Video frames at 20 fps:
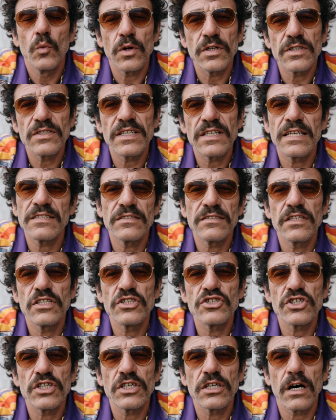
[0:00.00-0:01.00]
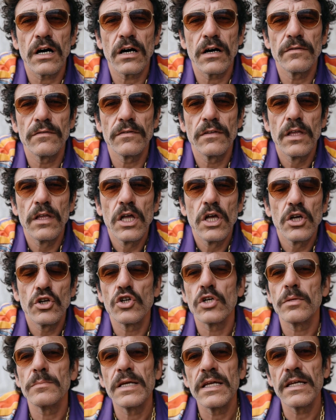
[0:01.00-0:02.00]
What sets this shit off?
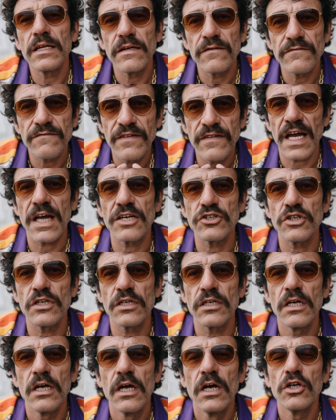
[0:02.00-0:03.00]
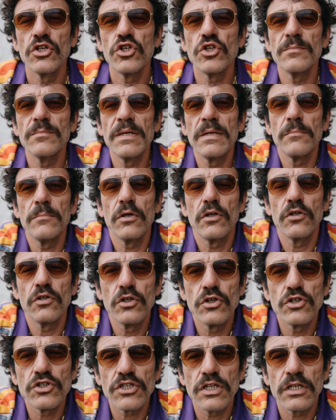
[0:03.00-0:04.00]
Could be an infection, could be
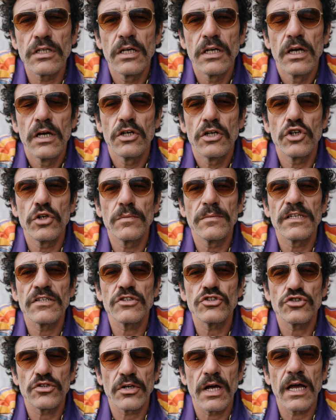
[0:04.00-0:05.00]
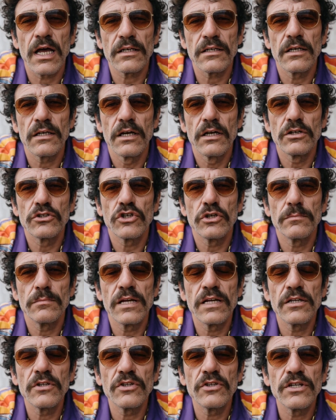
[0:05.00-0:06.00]
pollution, could be stress, could
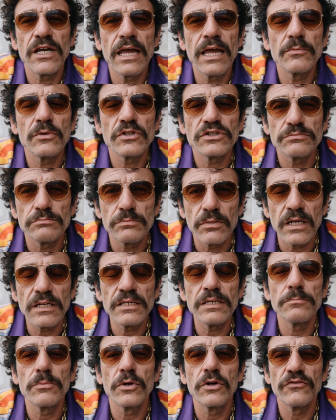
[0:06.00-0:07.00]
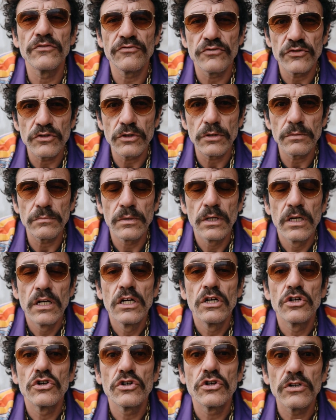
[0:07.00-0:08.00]
be your neighbor's bloody perfume.
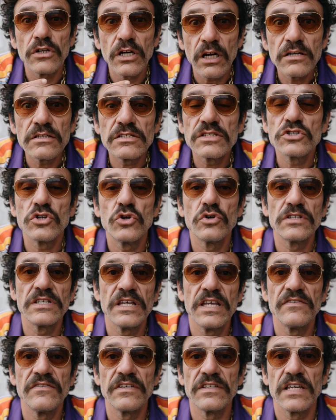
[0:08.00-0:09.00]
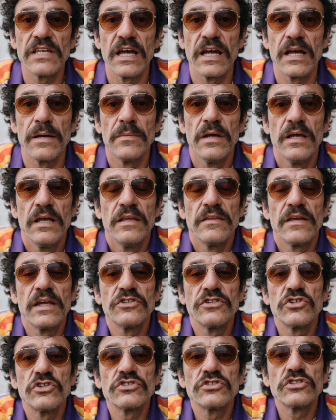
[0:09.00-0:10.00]
Your lungs don't give a damn, they
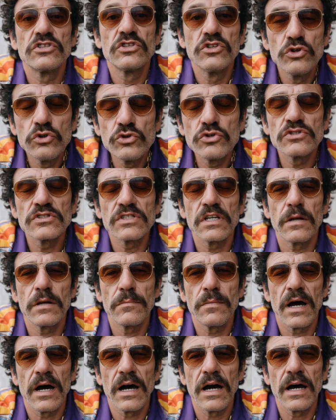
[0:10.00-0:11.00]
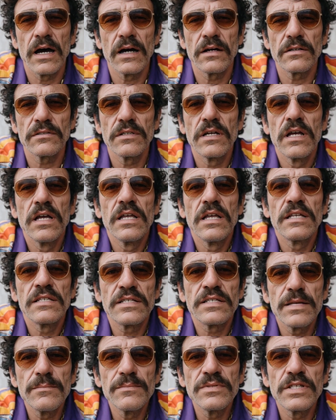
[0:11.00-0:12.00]
just lose their minds.
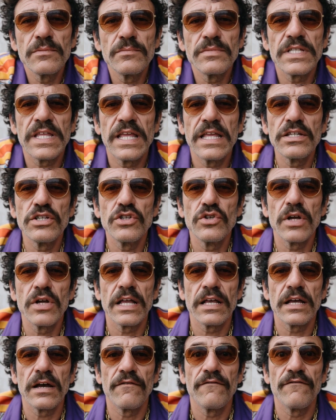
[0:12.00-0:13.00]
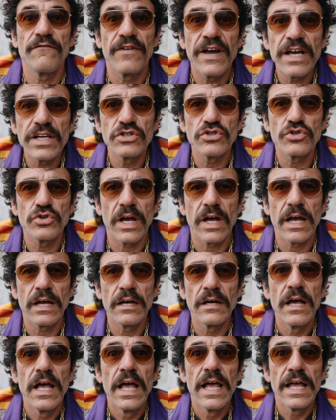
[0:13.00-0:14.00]
Symptoms hit you like a freight train.